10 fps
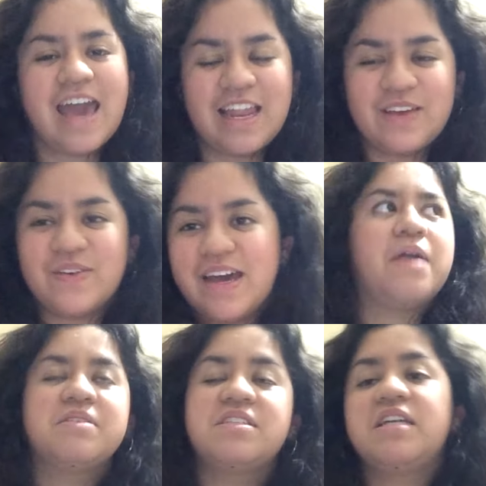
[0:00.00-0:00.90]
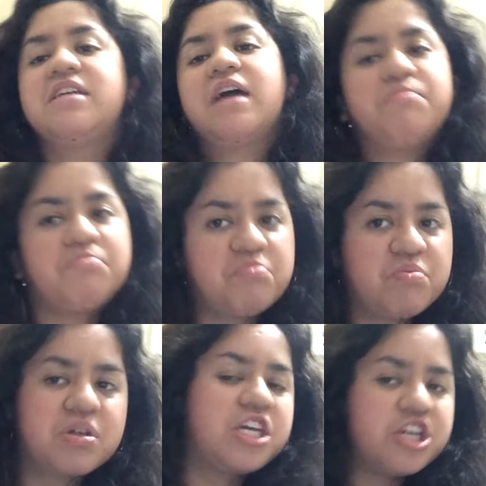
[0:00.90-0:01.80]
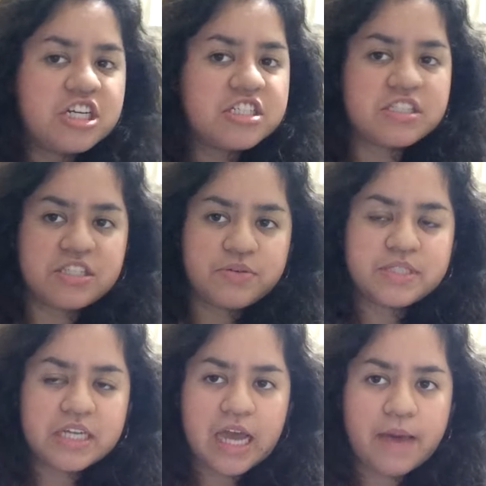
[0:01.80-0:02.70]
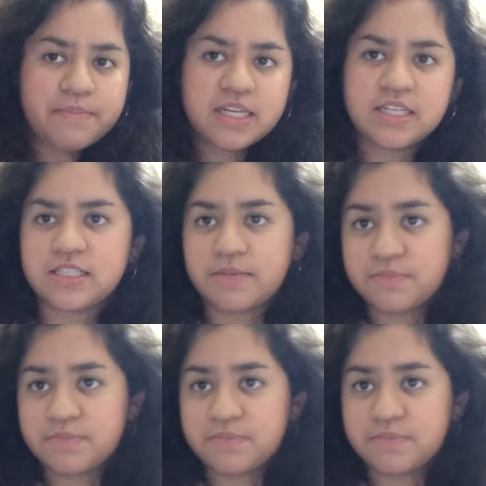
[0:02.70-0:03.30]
Anyway, I'm excited. I'm curious to see what's gonna happen in this